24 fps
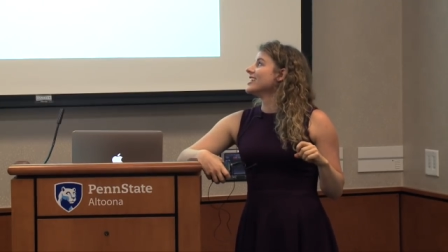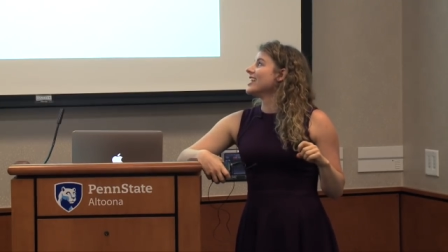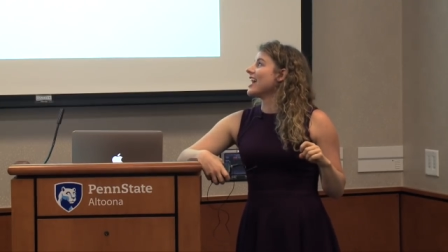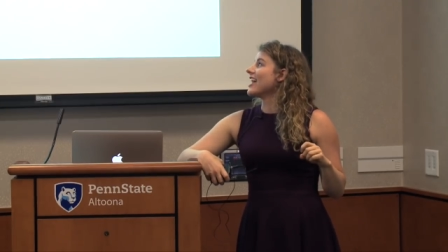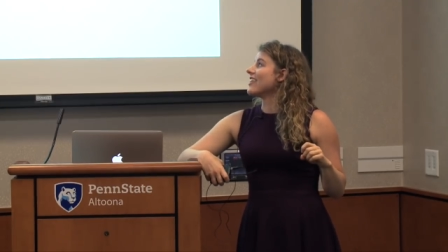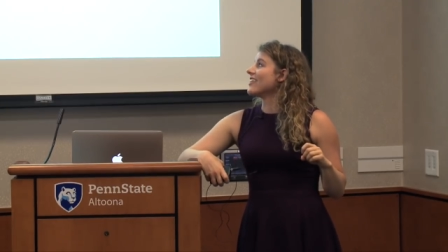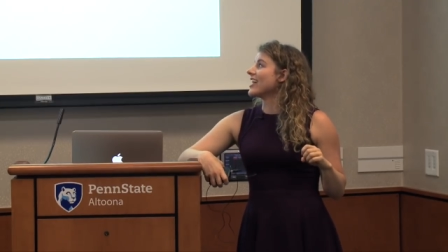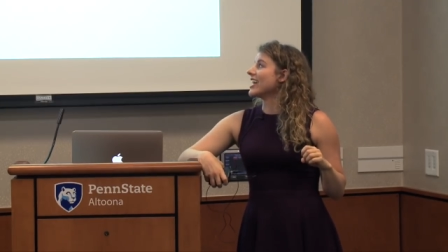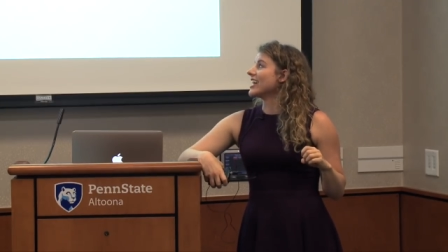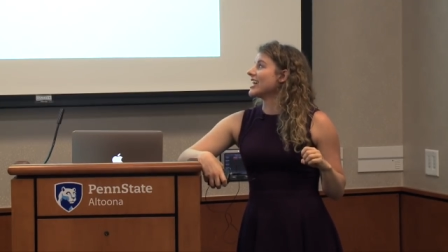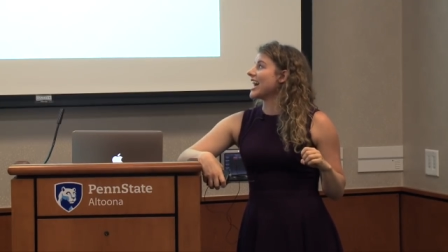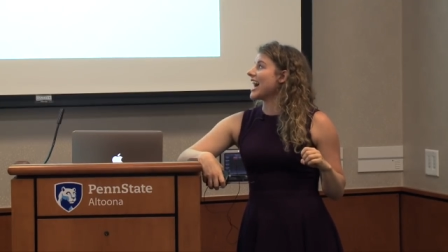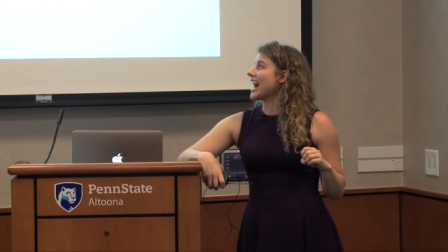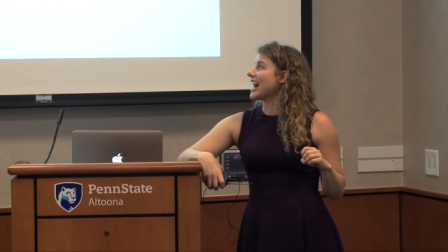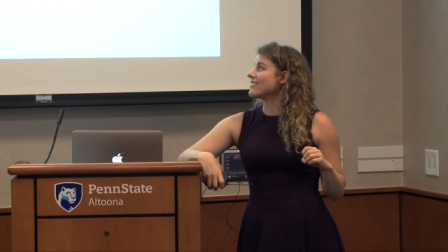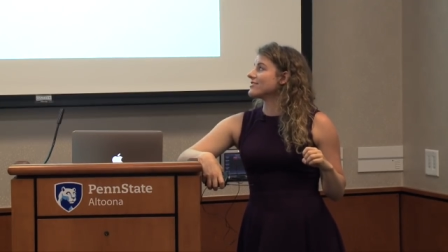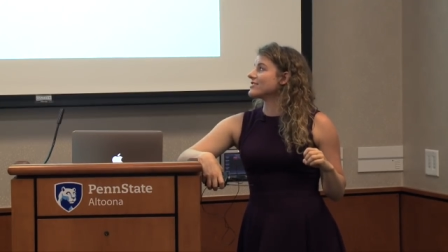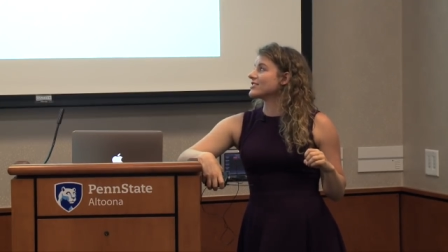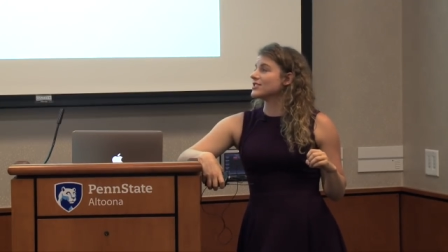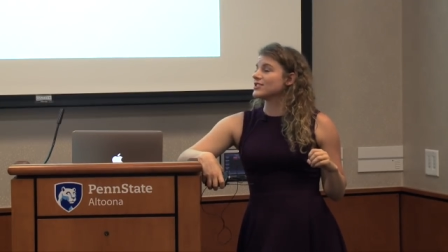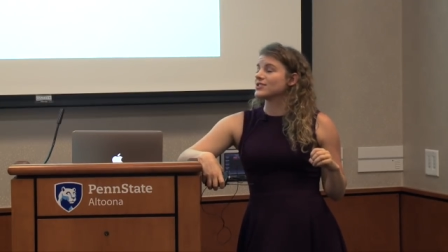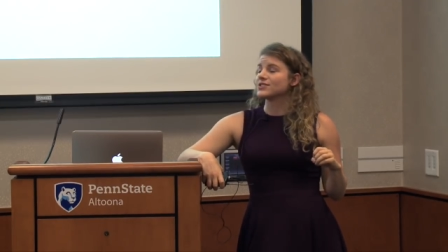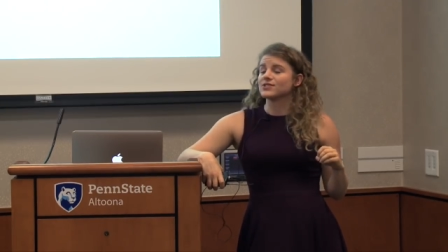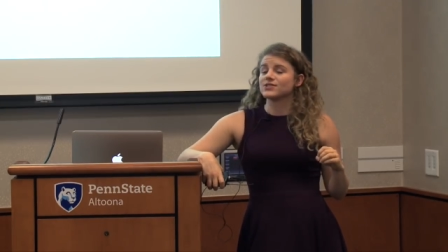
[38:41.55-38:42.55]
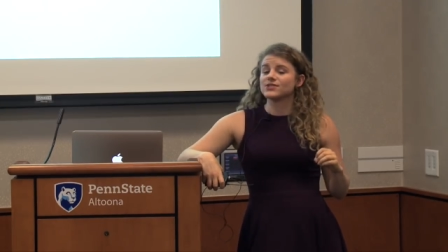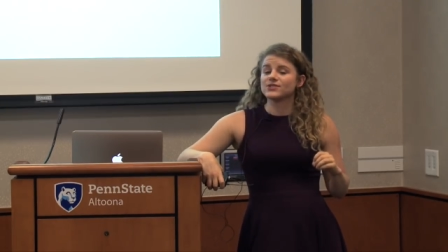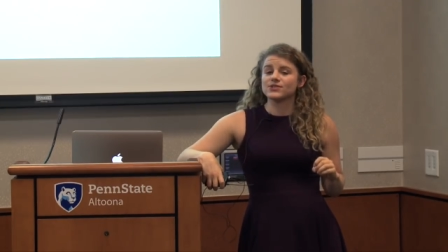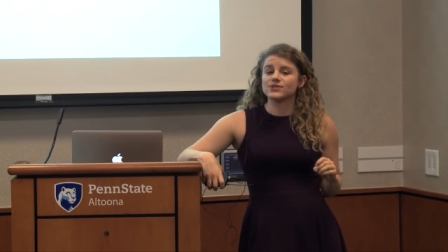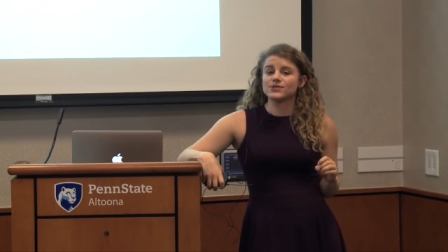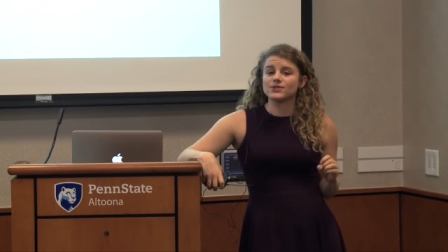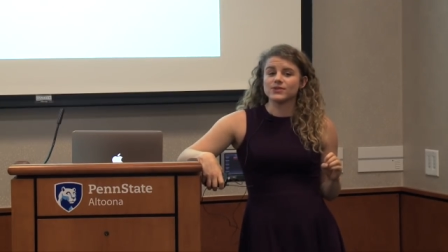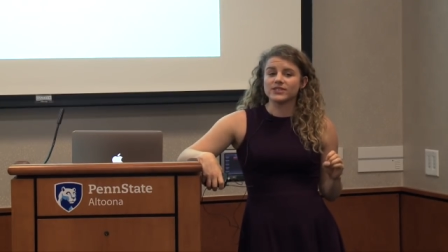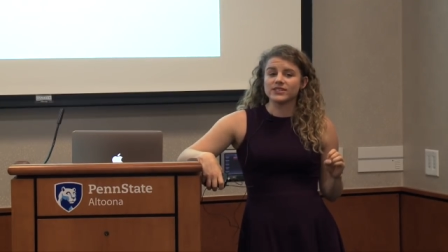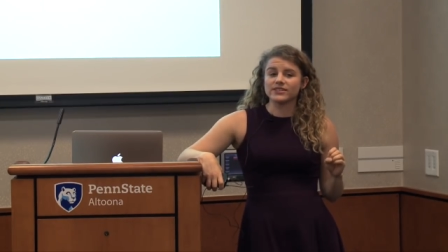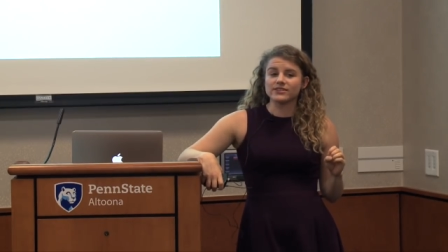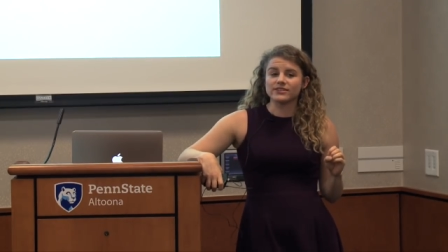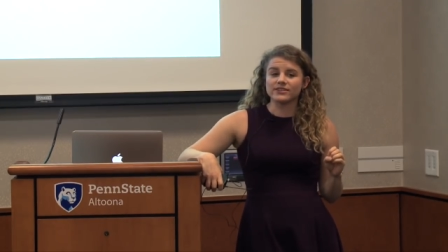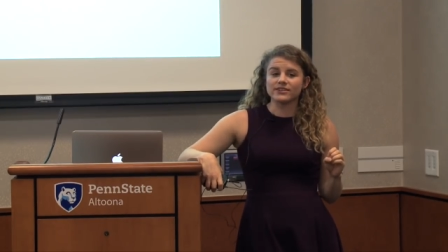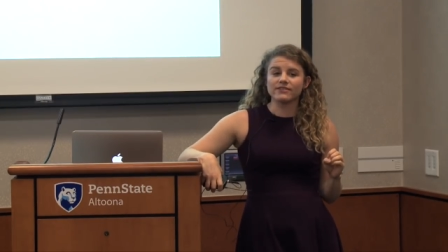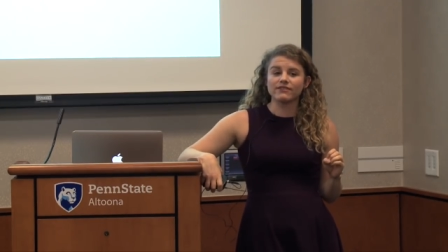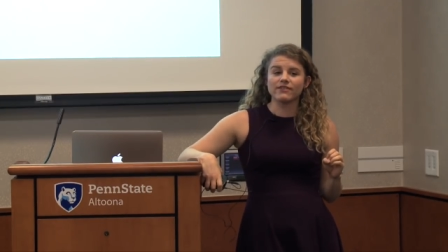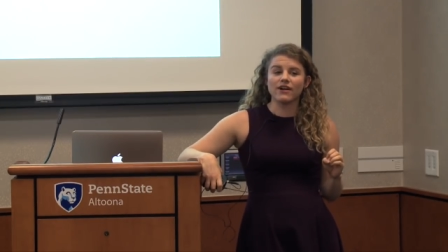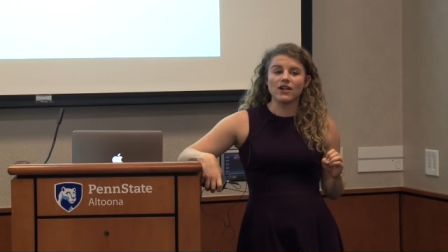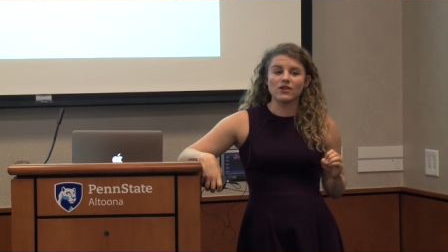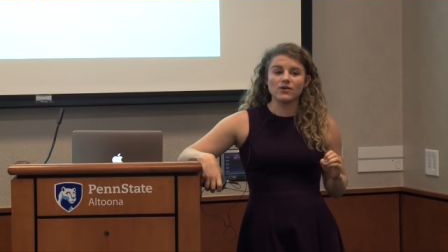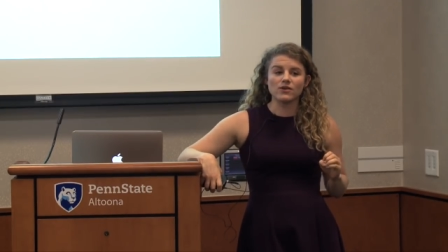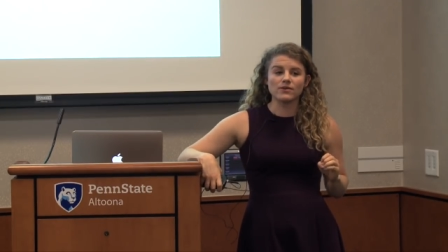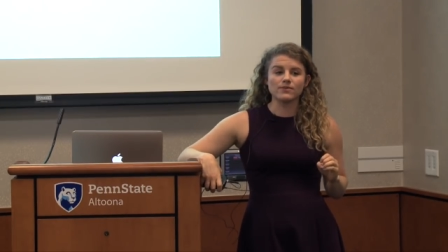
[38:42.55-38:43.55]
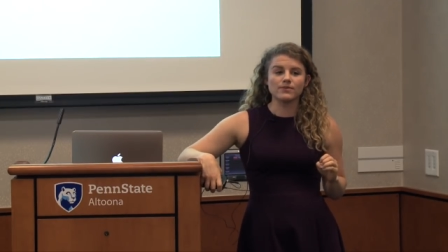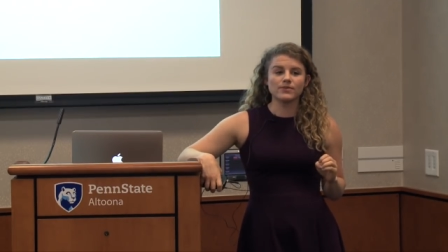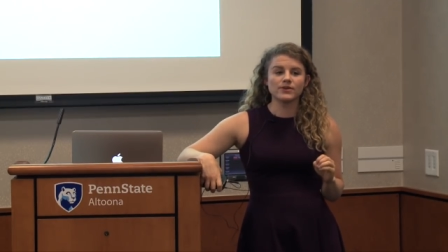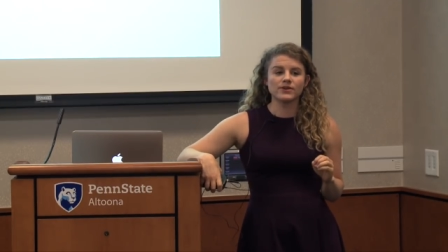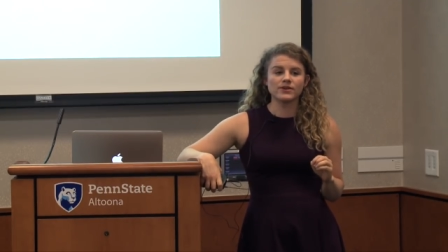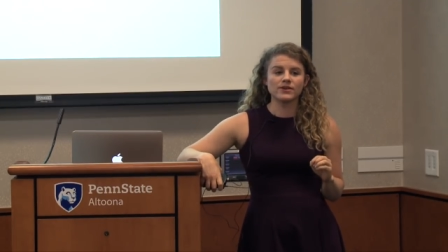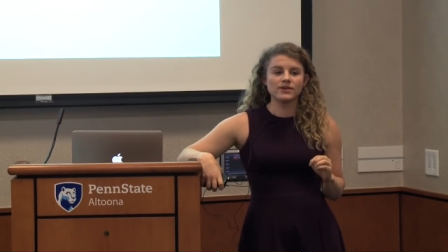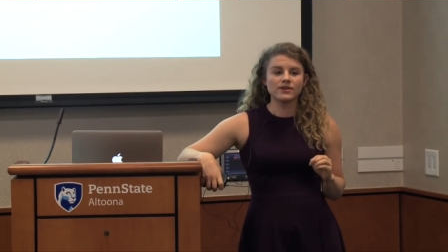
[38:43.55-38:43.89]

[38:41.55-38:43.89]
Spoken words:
then after 2-year follow-up,